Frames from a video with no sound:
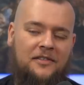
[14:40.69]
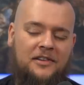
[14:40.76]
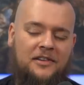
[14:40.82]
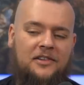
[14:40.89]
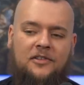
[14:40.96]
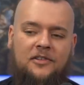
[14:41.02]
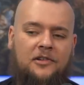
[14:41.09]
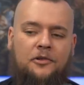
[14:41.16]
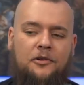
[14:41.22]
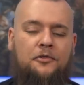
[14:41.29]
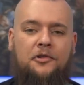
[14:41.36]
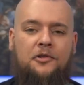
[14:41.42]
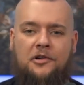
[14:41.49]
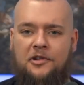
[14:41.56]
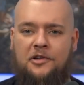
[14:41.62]
This is a
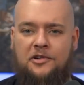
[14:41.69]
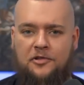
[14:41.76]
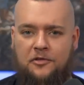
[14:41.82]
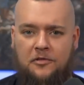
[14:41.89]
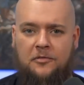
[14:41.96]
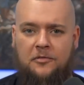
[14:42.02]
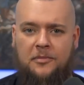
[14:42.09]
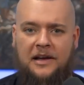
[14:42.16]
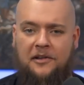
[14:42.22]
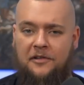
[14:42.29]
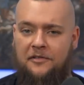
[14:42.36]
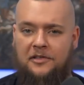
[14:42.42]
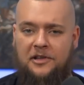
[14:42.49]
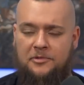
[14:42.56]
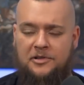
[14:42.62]
ludicrous straw man
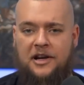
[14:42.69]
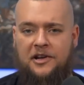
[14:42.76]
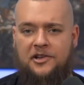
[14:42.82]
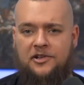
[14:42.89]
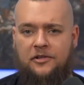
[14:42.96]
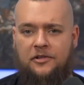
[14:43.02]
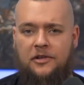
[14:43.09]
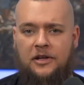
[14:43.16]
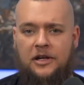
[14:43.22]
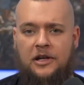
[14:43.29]
of the objection.